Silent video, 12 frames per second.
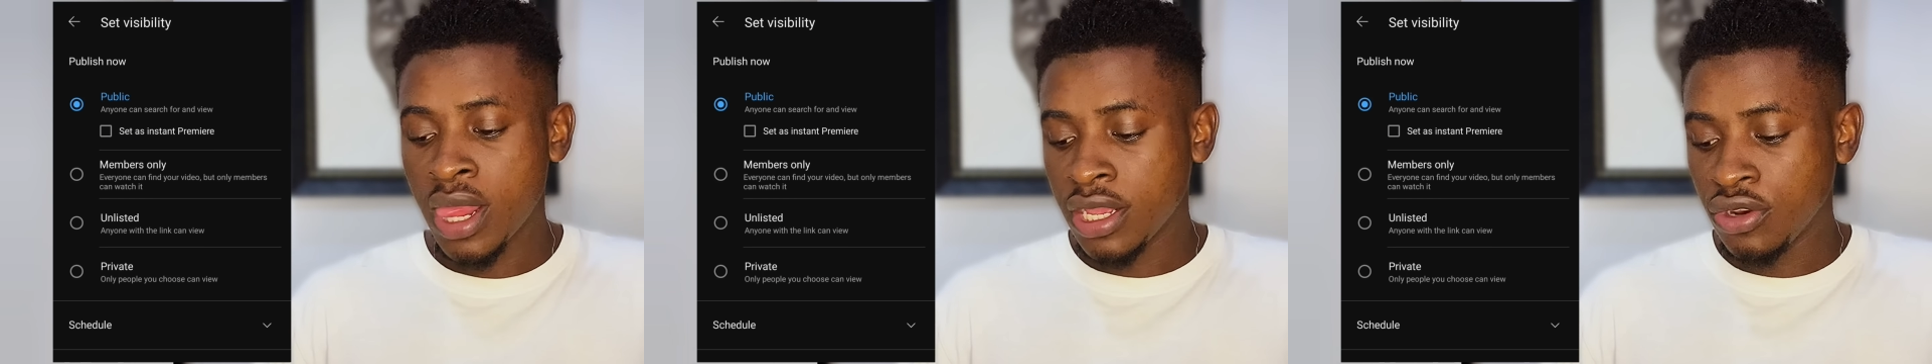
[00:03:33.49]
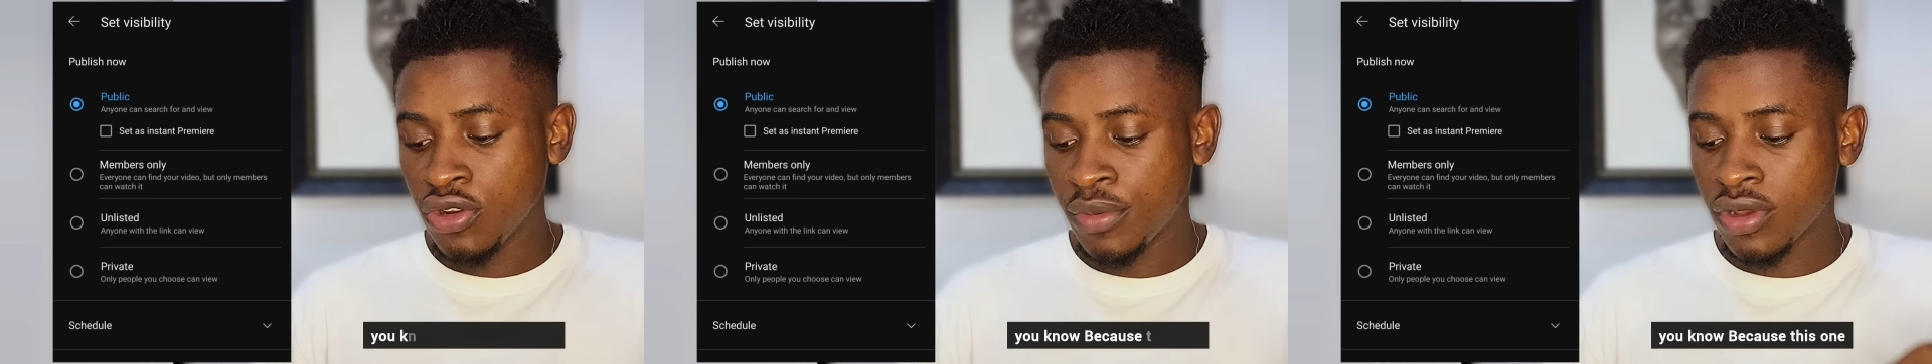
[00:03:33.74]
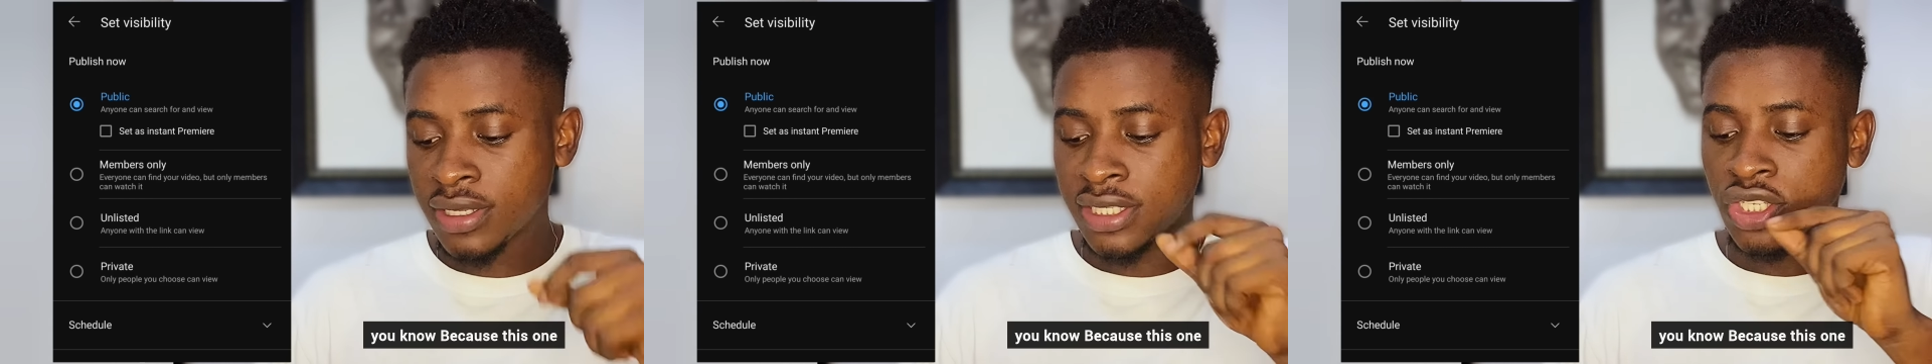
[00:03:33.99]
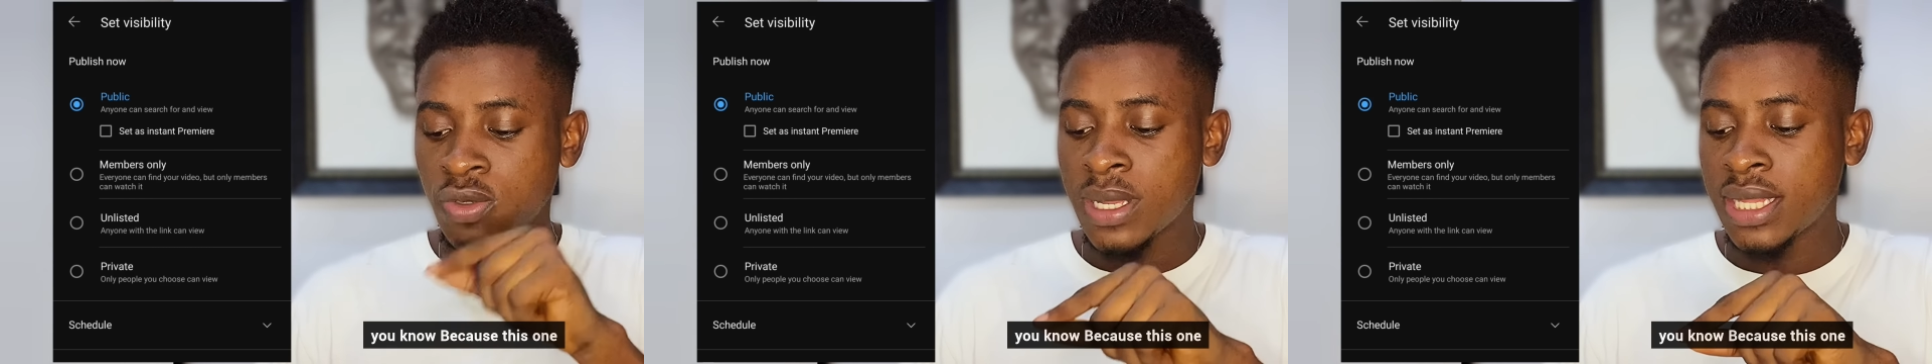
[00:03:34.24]
Because
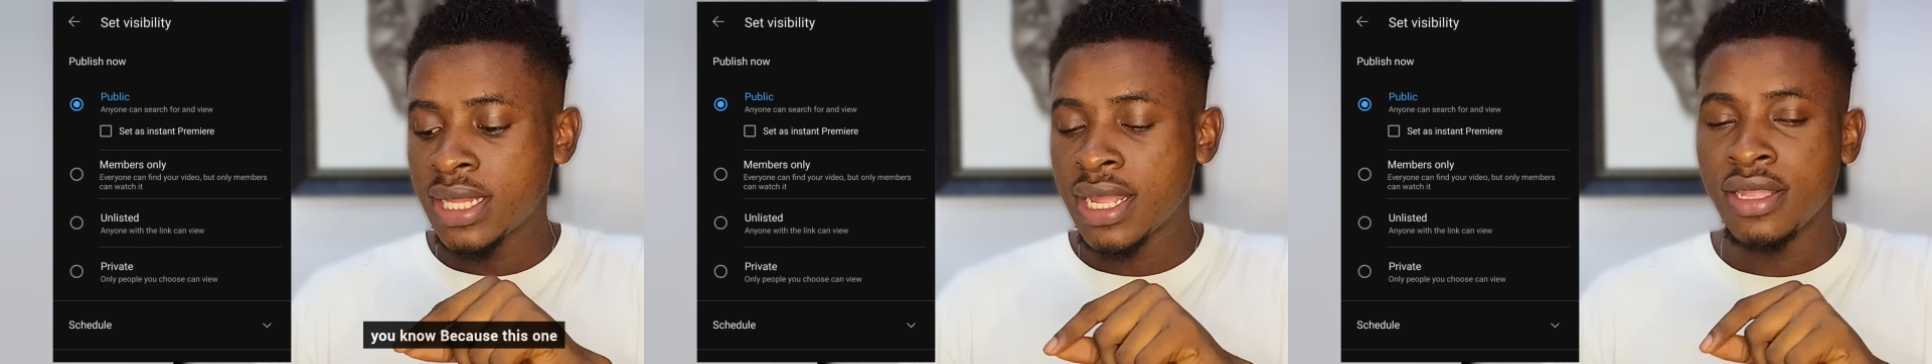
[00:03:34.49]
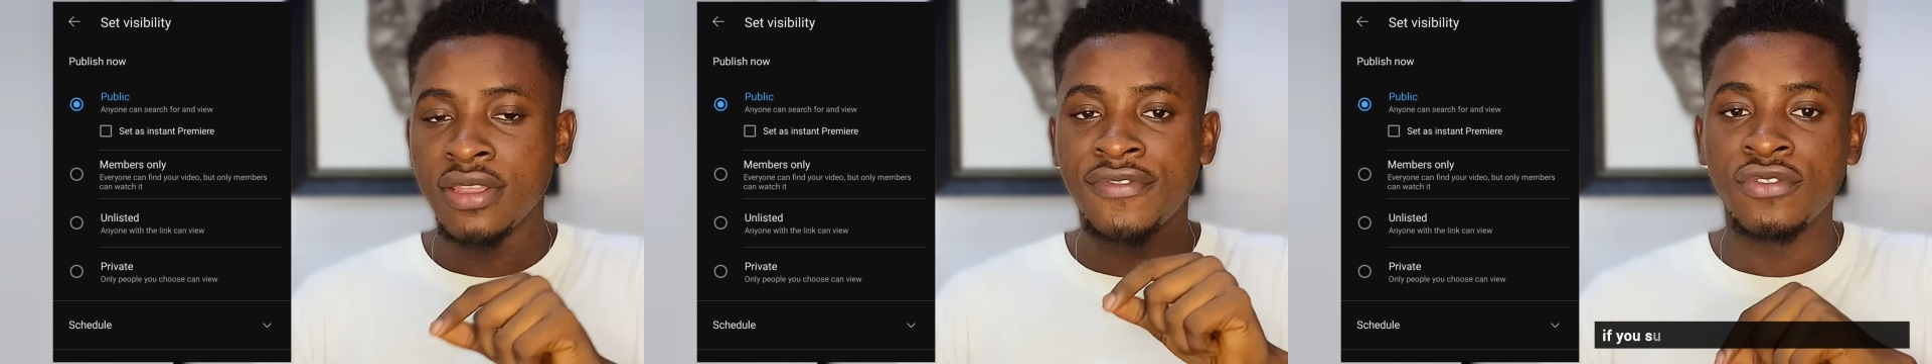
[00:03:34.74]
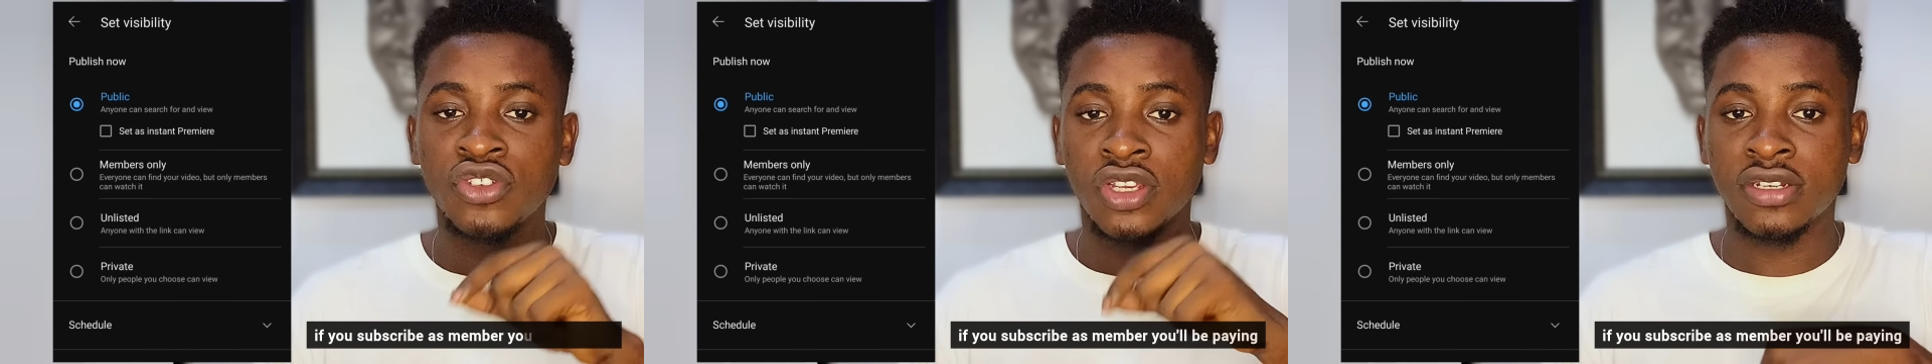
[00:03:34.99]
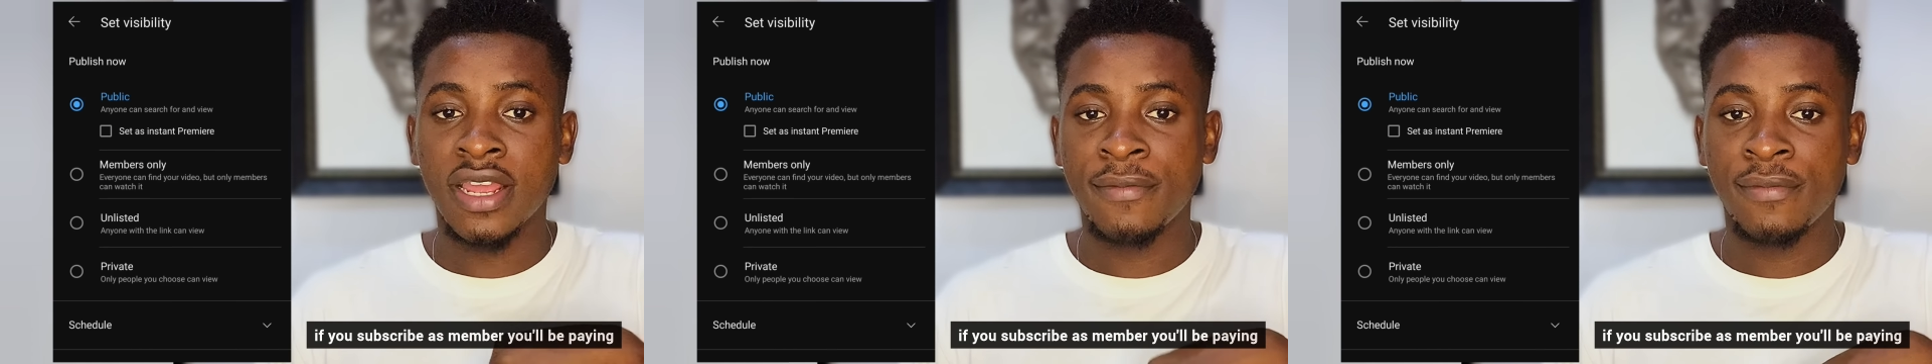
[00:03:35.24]
this one now, if you
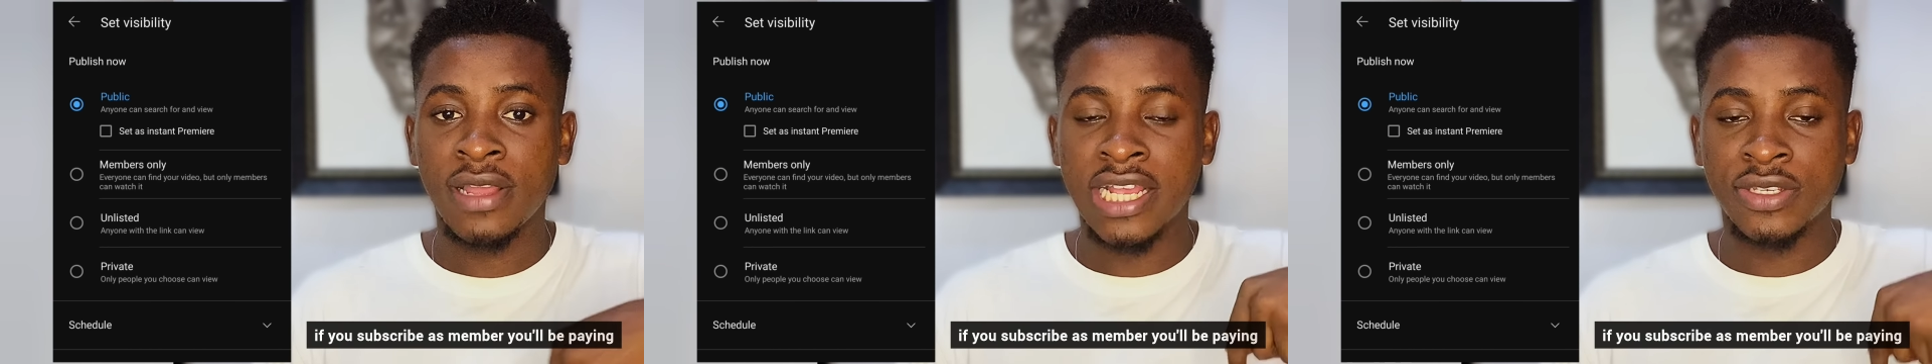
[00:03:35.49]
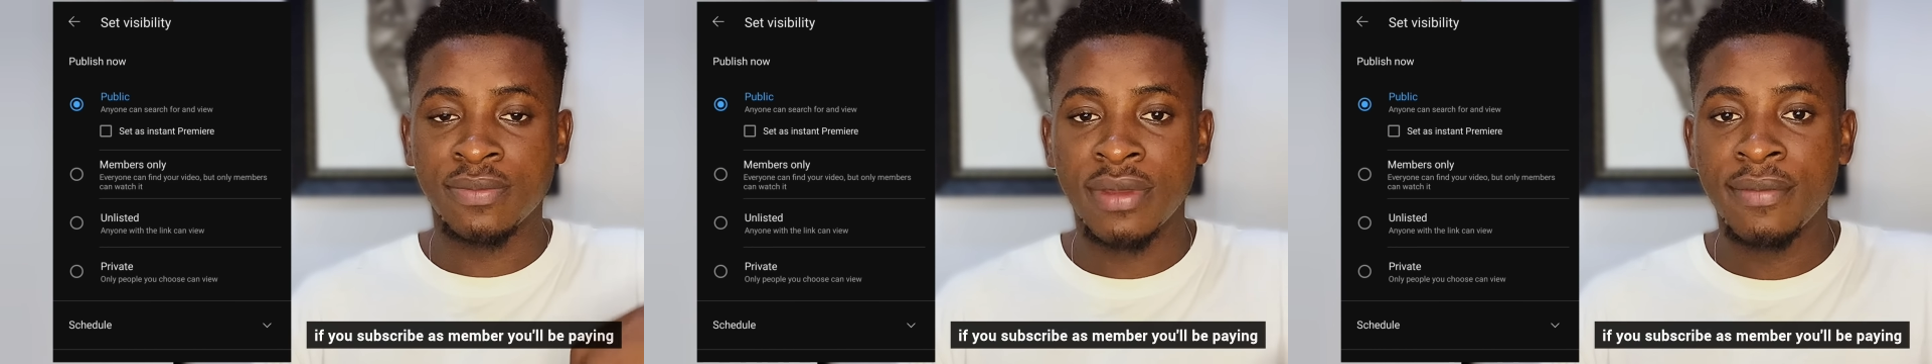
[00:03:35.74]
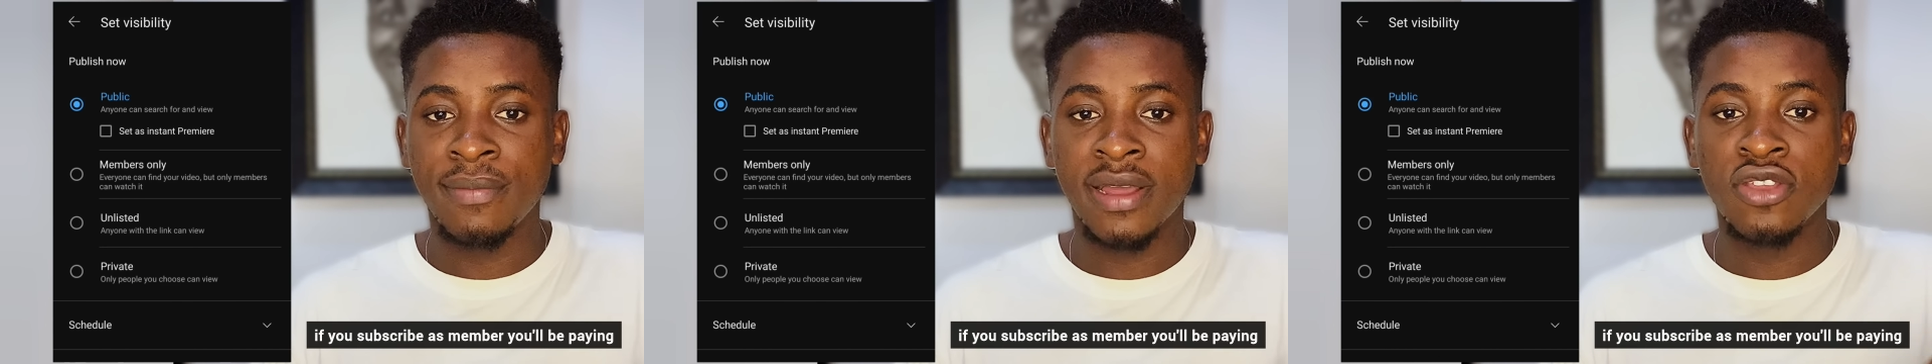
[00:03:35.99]
subscribe as member,